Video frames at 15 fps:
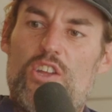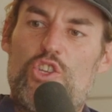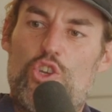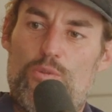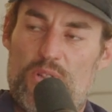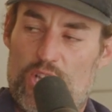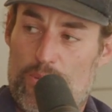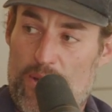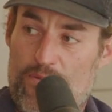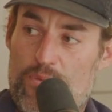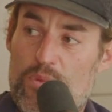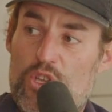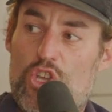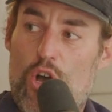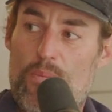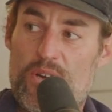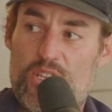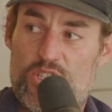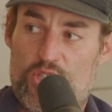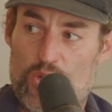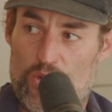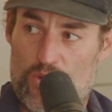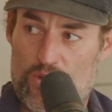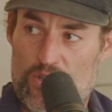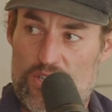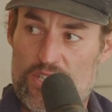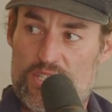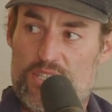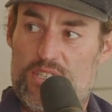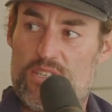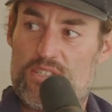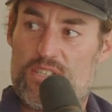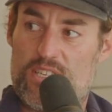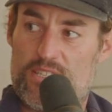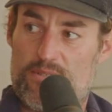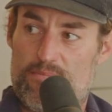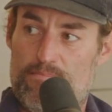knew him a little bit from the Comedy Store because